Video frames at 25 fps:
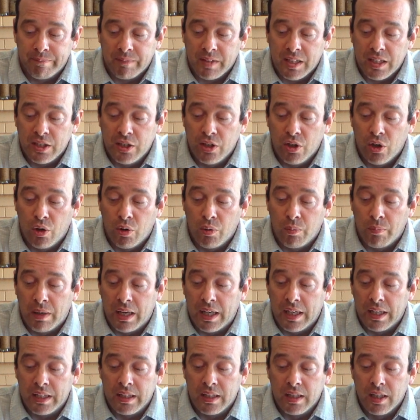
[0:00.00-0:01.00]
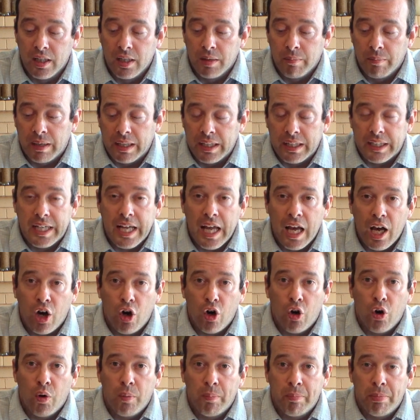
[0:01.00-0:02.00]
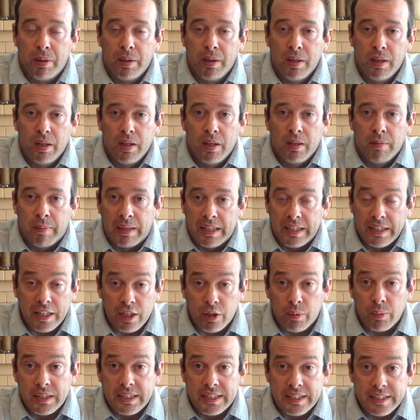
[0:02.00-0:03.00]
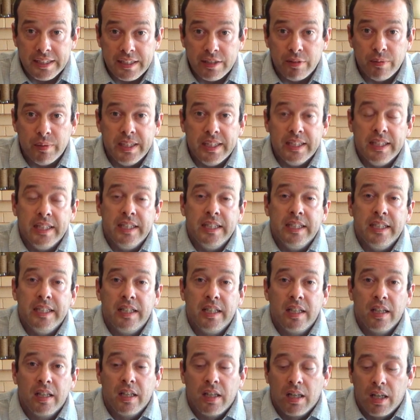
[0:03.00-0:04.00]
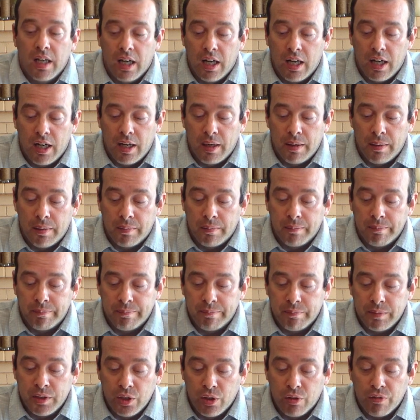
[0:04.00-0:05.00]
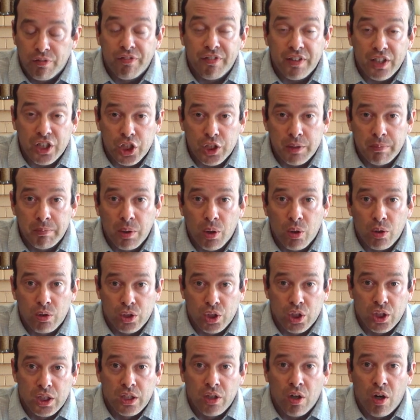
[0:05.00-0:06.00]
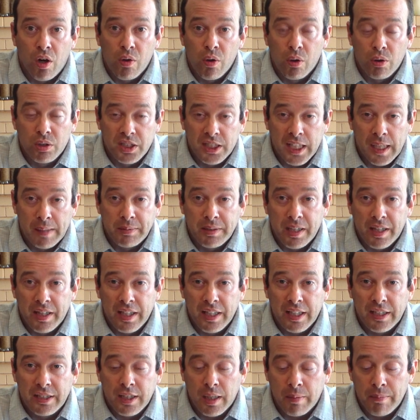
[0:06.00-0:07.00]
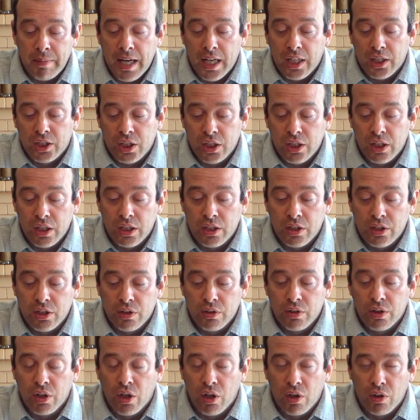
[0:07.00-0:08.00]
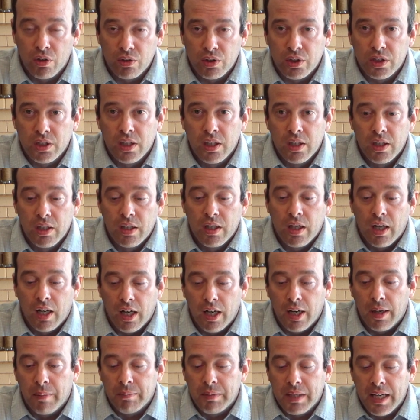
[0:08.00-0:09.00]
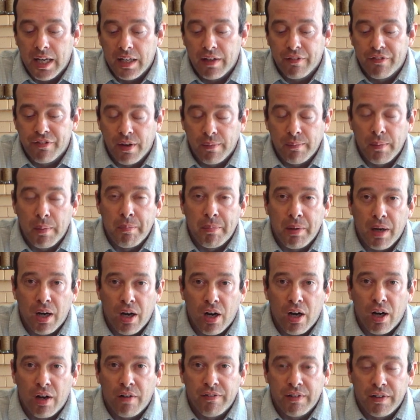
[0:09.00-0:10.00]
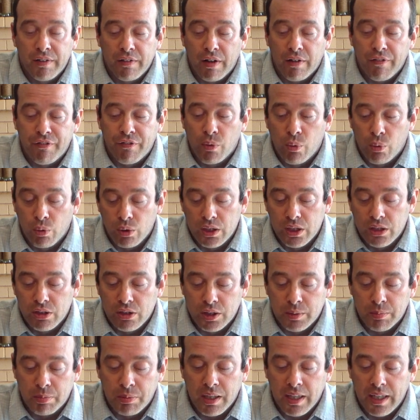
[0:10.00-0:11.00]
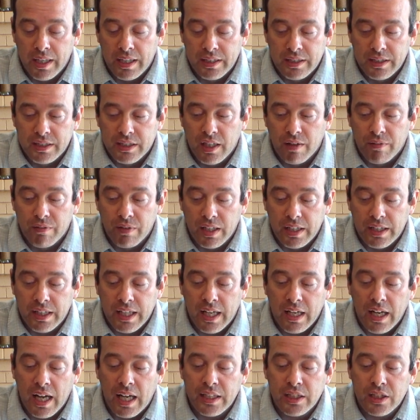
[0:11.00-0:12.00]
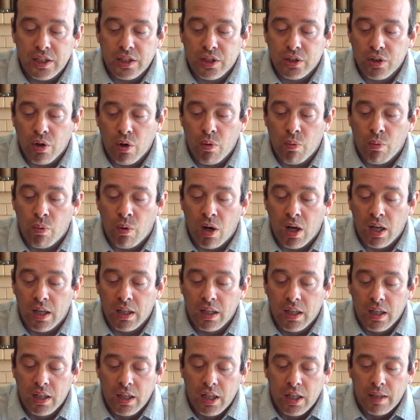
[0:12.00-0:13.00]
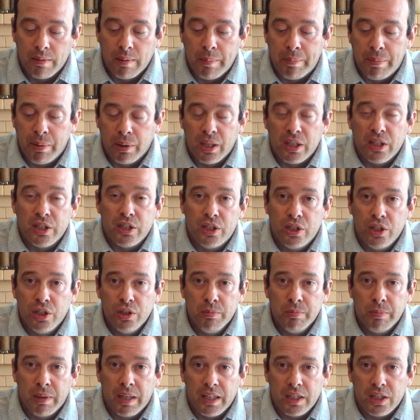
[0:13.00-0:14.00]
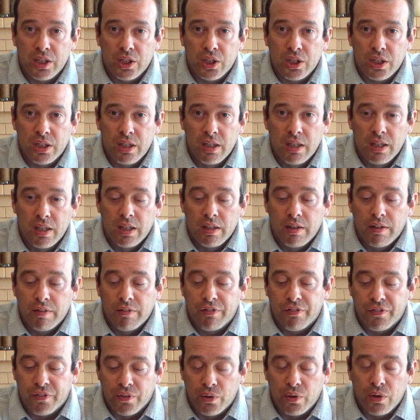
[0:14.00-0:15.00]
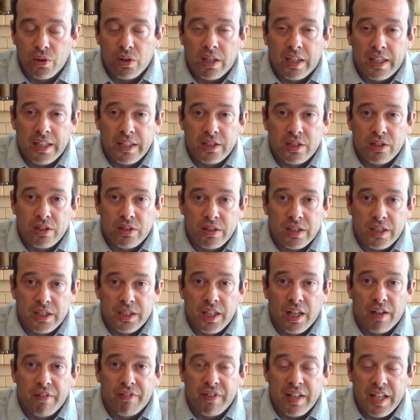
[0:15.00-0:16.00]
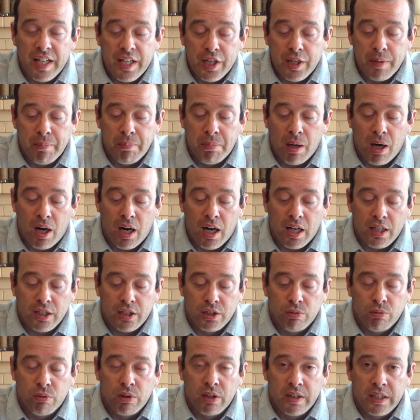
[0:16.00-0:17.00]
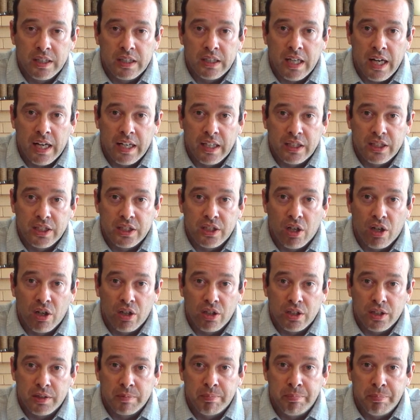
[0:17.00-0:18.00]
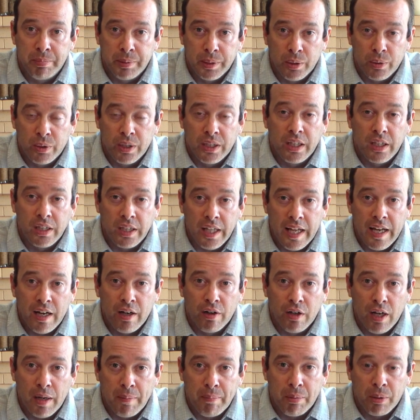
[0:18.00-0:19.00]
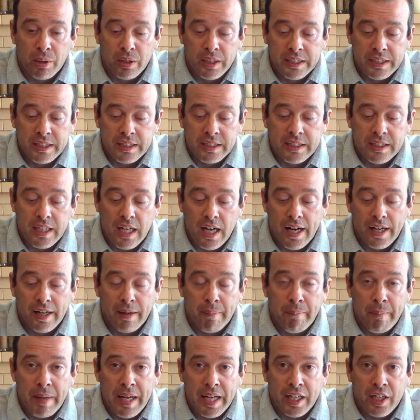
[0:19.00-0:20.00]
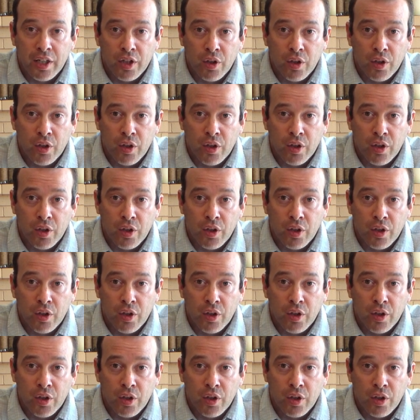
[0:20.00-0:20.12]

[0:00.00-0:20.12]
you know, my kelp, my liquid seaweed, you know, fish emulsion, all those types of things. I'm actually going to do those kind of from above, and a foliar spray and stuff like that. I just don't want to be putting too much fertilizer and stuff in the pot to where it kind of starts building a layer up on the inside and making